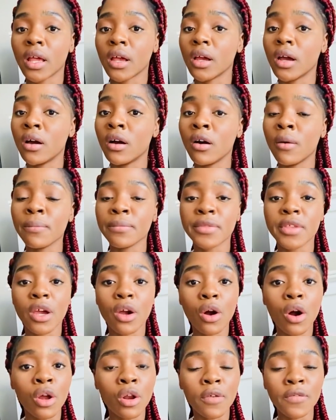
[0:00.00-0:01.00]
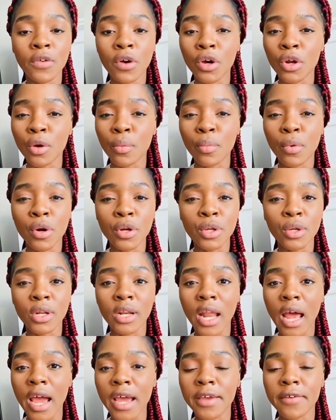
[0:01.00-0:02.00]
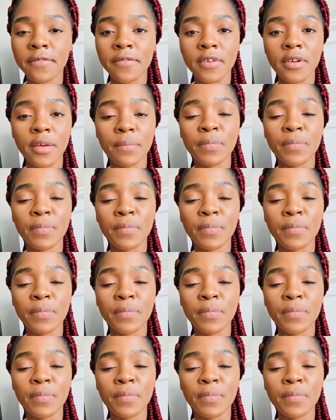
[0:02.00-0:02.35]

um the call of god upon your life